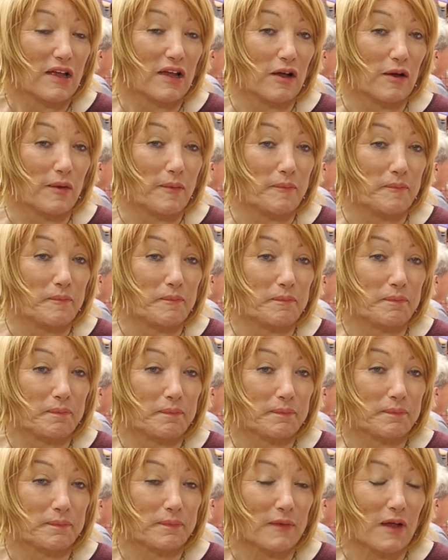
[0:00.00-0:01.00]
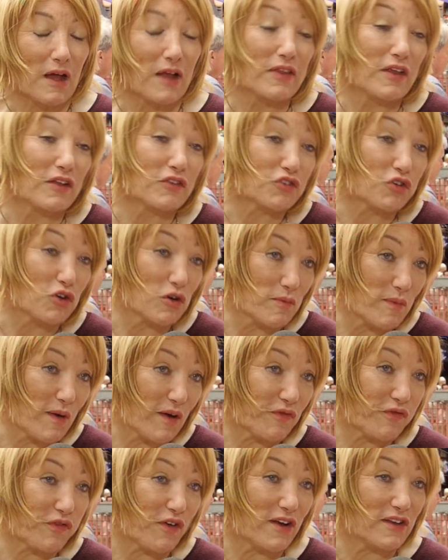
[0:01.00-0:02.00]
Um, and then two of
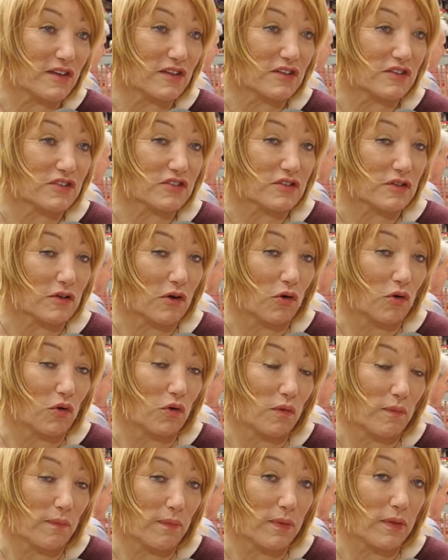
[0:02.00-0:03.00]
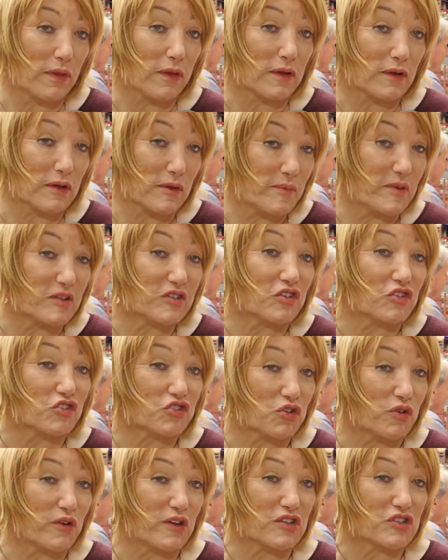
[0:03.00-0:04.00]
my friends or committed
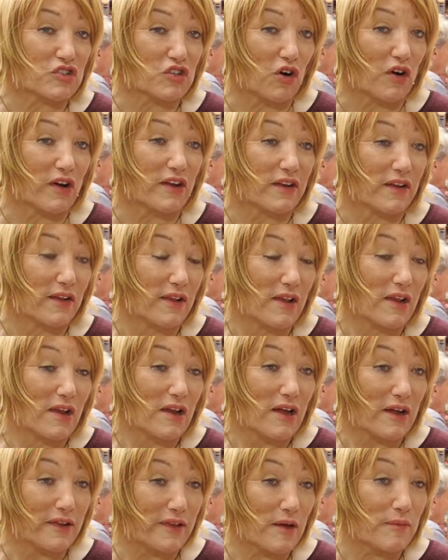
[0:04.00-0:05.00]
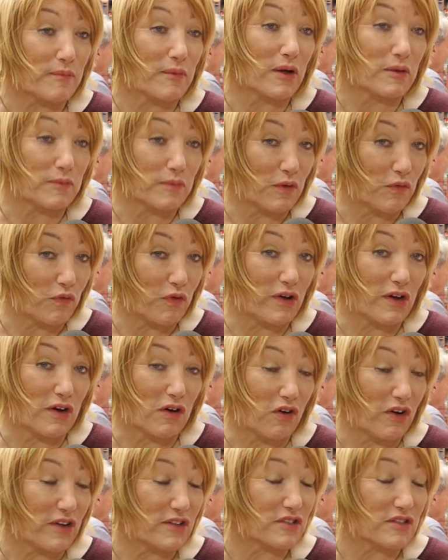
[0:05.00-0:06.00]
suicide, and that made me
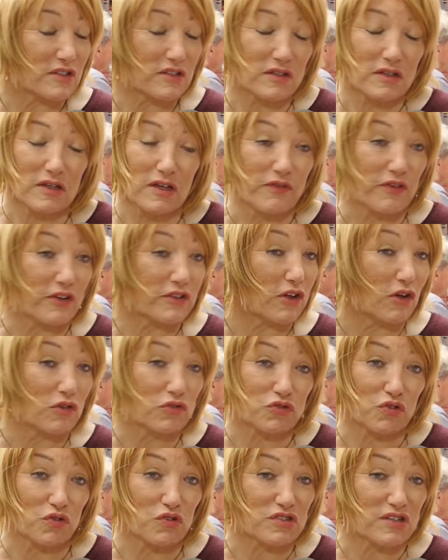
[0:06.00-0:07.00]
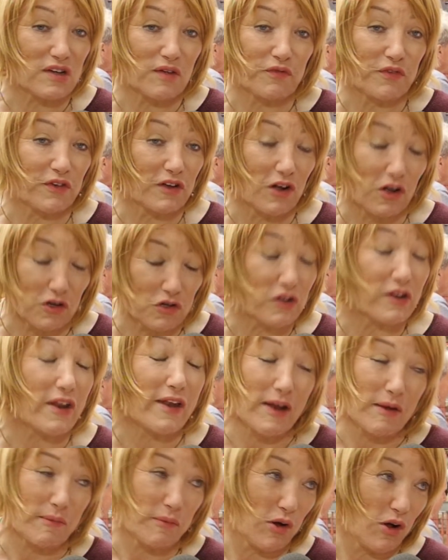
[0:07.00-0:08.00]
realise if I don't do something, I could
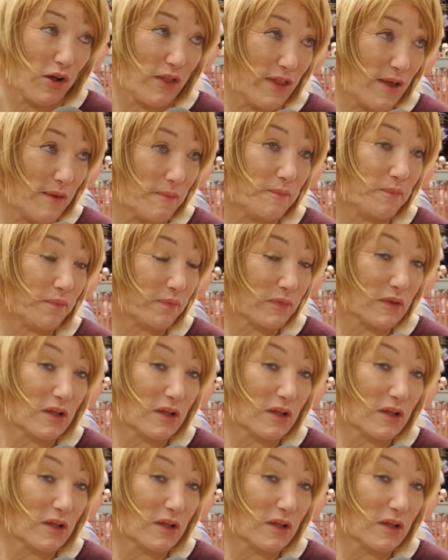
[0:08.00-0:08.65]
end up like them.